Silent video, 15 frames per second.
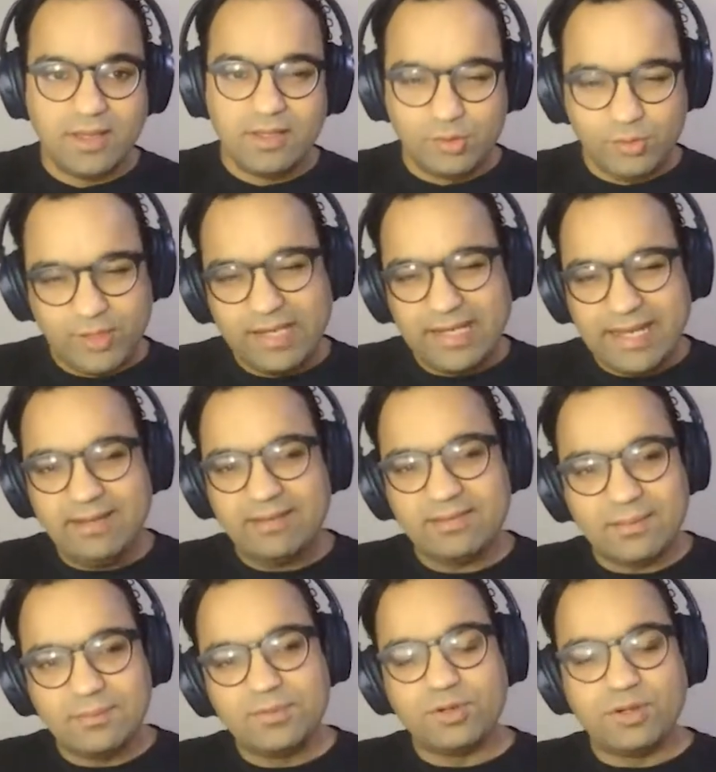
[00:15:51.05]
So you can get
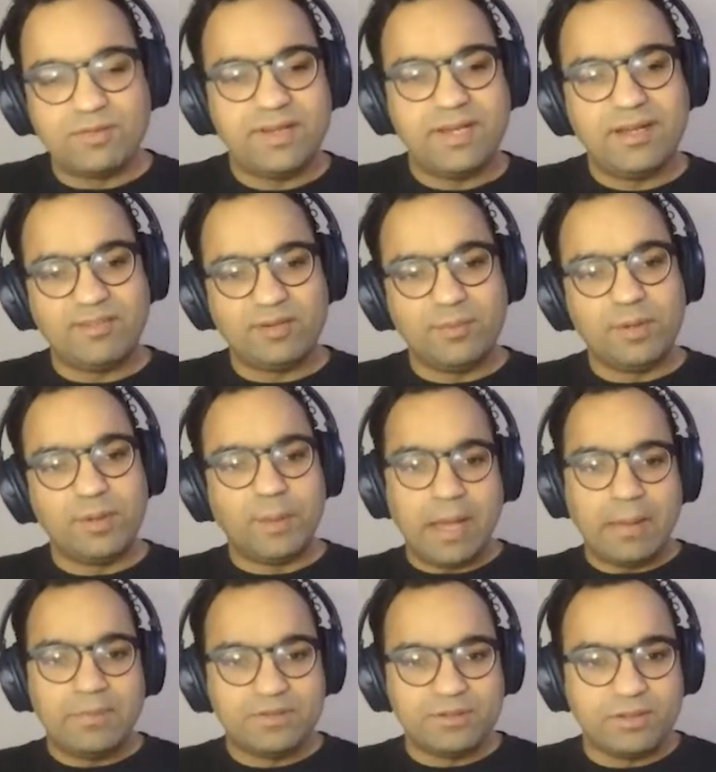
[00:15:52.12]
some sort of data from your
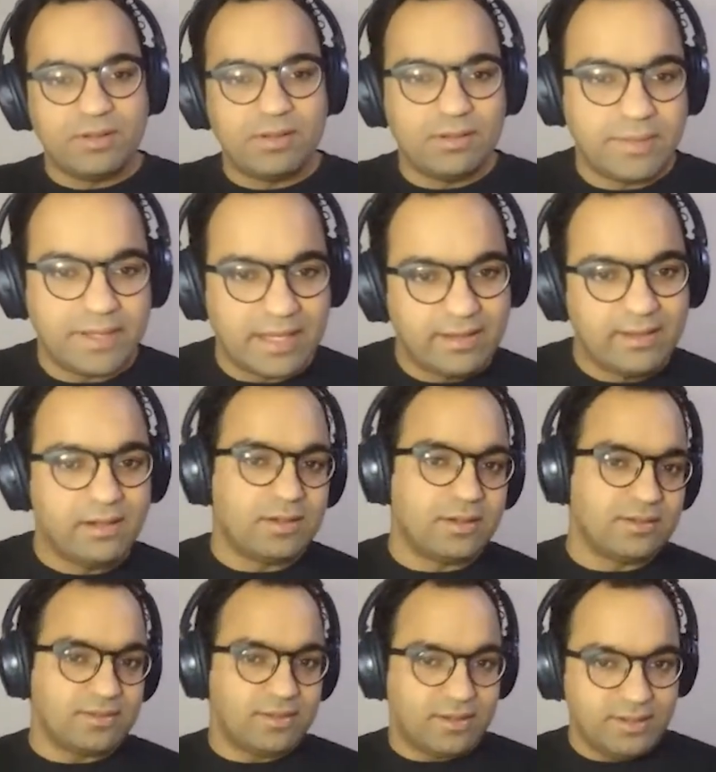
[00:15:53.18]
Amazon Mechanical
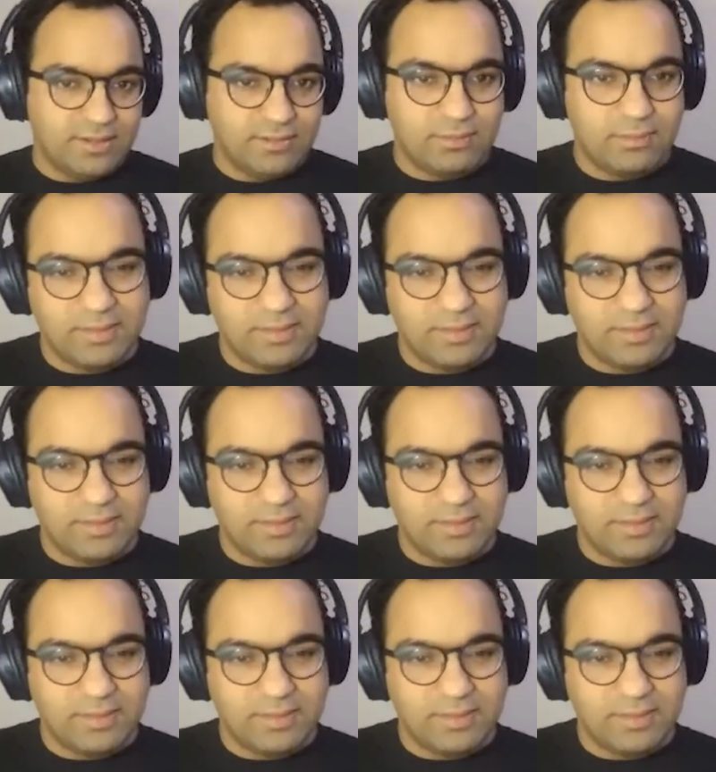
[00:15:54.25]
Turk studies,